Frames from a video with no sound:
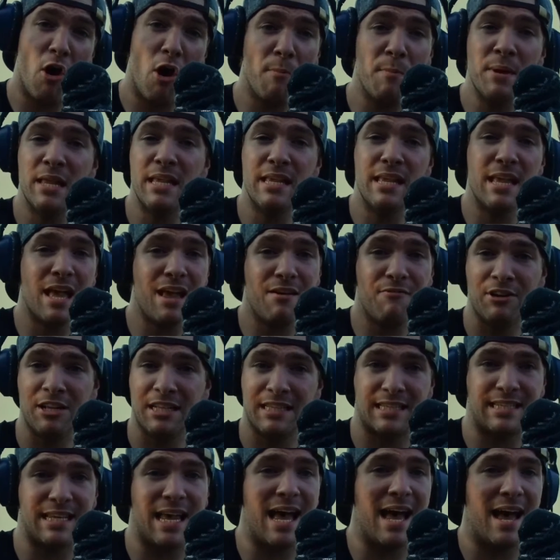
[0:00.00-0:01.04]
me every
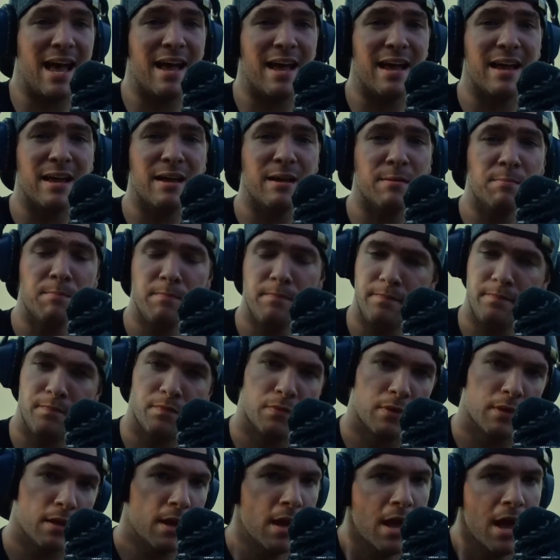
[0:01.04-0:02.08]
time.
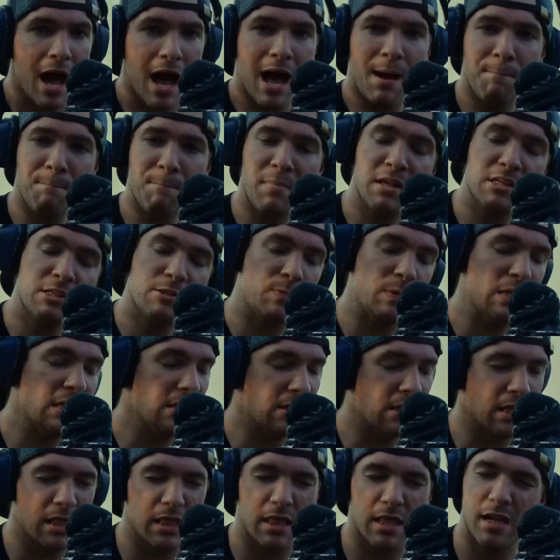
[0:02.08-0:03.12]
I must be the
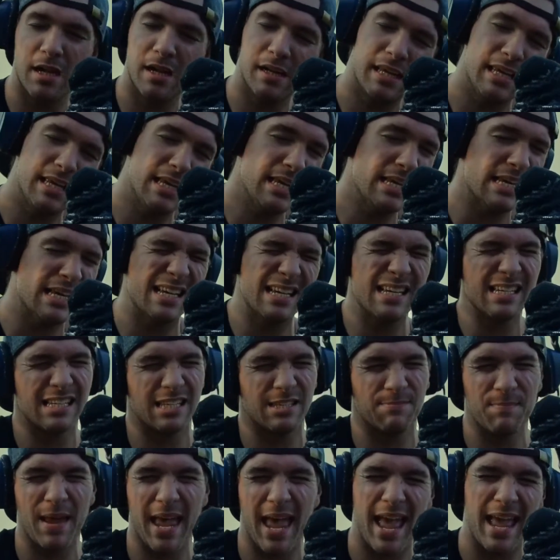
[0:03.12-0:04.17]
luckiest
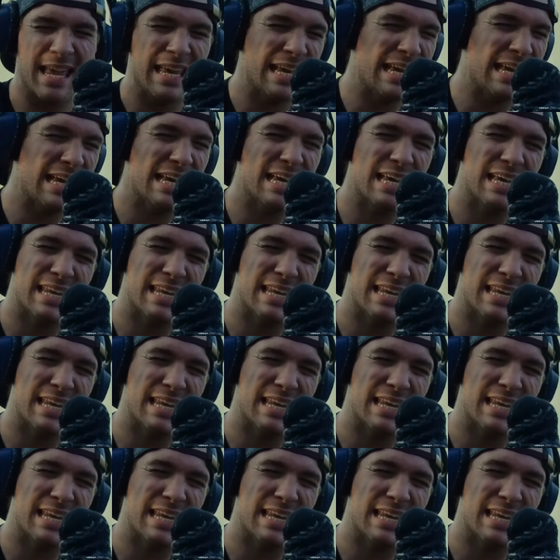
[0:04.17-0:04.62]
man